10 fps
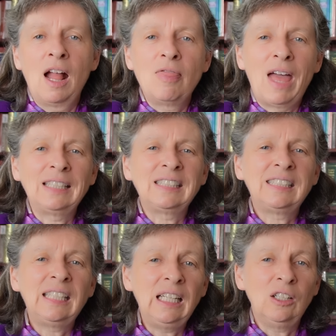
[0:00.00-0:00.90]
That
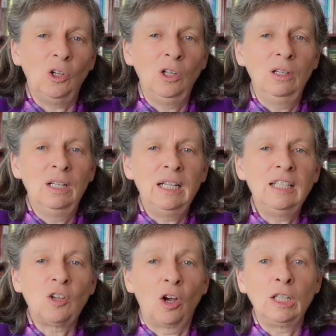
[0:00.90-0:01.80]
seal
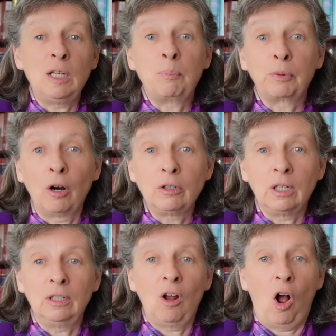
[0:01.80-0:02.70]
is only
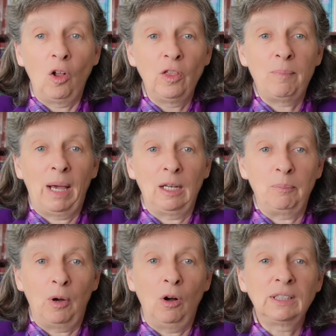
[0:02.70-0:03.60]
broken on the ballot
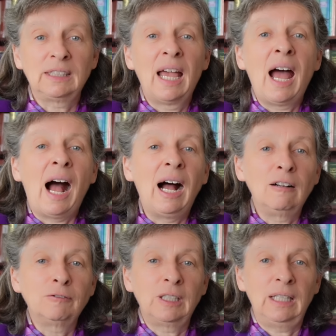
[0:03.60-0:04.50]
box
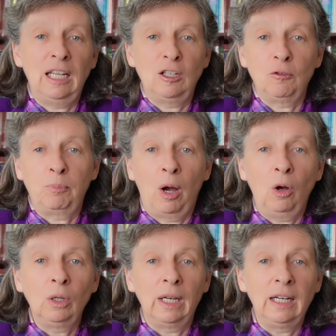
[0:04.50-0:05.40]
after the end of
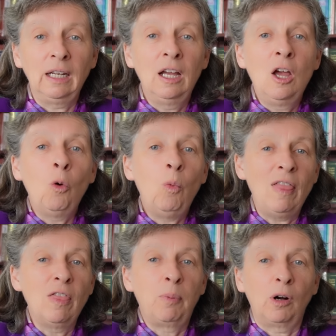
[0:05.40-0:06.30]
polling
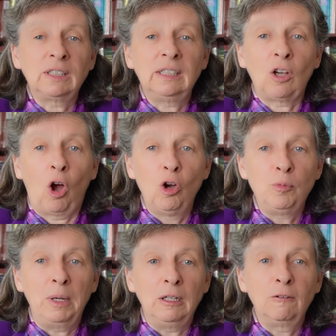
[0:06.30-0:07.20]
when the box is
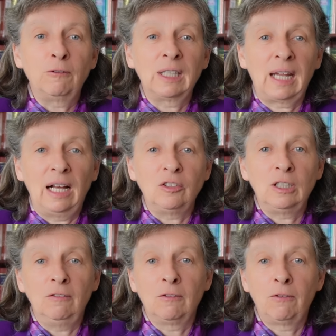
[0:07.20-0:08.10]
opened for the
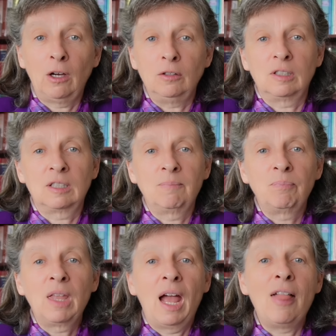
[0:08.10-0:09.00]
counting of the votes.
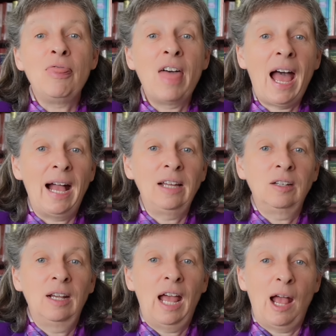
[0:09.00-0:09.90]
And that
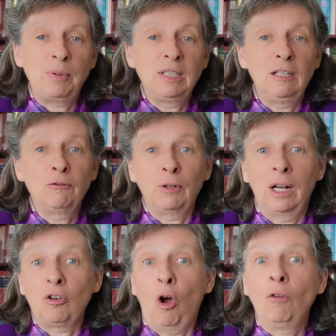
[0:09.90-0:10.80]
happens in
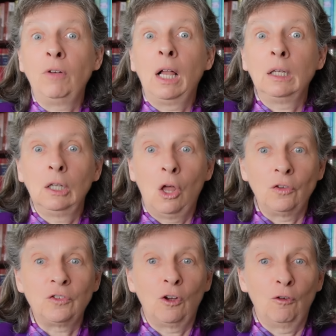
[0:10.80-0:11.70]
front of
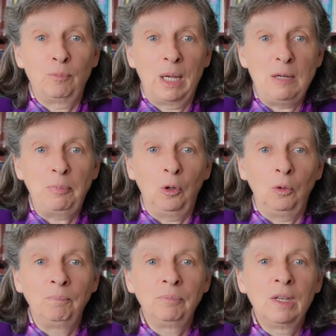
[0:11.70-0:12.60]
lots of
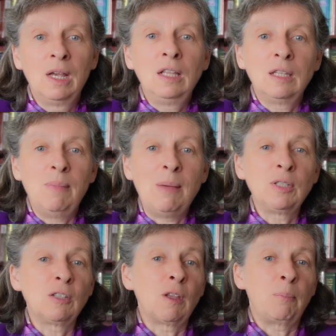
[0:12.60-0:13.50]
people. The
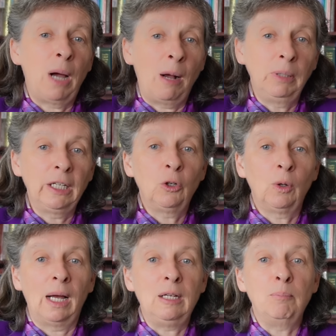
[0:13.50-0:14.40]
members of the public who
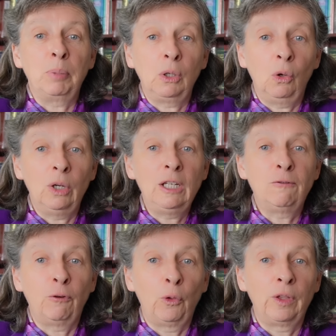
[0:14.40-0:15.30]
are employed
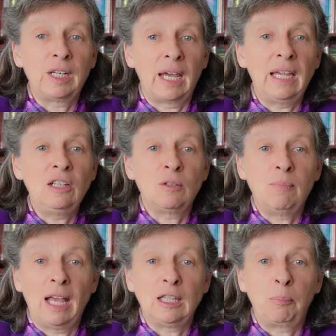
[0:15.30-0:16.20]
for the day to
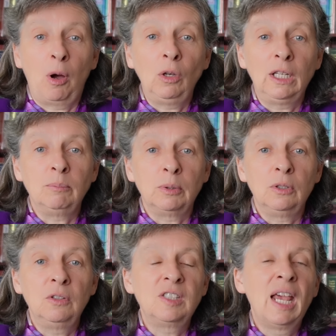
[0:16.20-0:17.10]
man the polling
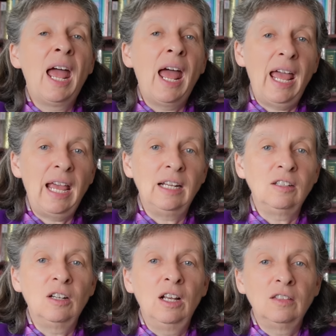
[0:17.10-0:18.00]
booths
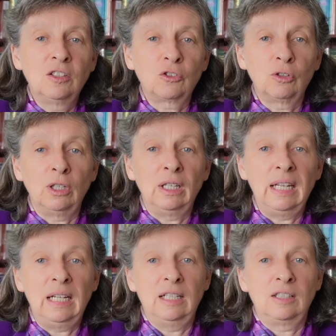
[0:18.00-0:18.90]
and the
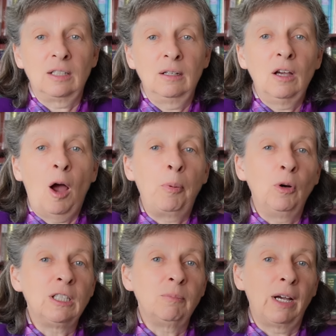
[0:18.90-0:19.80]
scrutineers
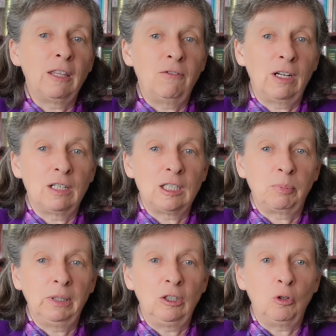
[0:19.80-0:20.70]
appointed by the various
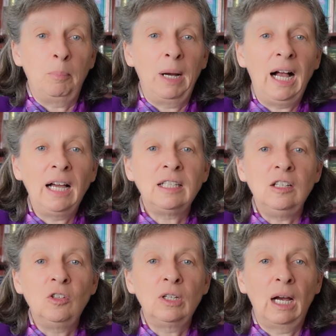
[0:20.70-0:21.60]
political
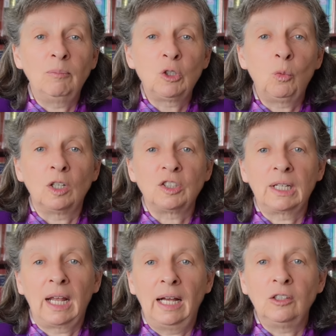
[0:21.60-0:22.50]
parties who come to watch the
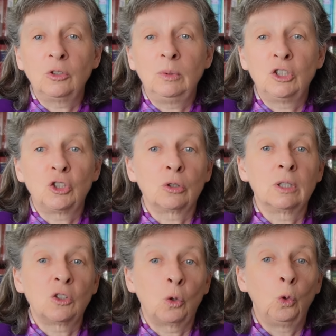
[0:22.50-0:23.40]
count to ensure
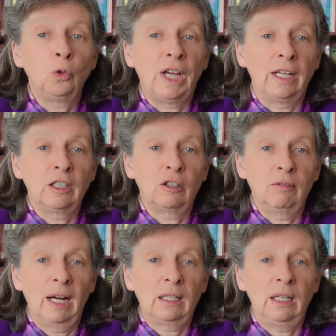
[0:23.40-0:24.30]
it's all done
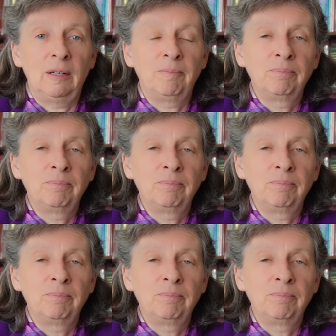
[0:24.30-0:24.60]
correctly.